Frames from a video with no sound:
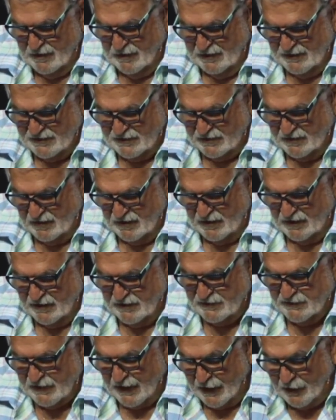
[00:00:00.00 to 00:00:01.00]
Listen to
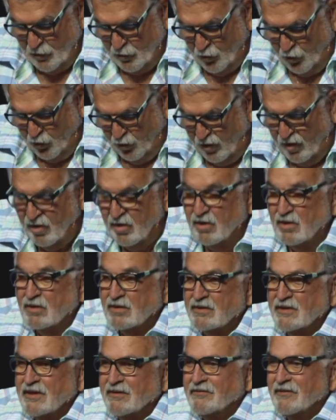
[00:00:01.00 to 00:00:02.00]
this, a
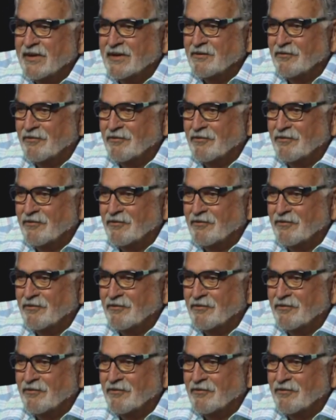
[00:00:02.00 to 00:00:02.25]
world of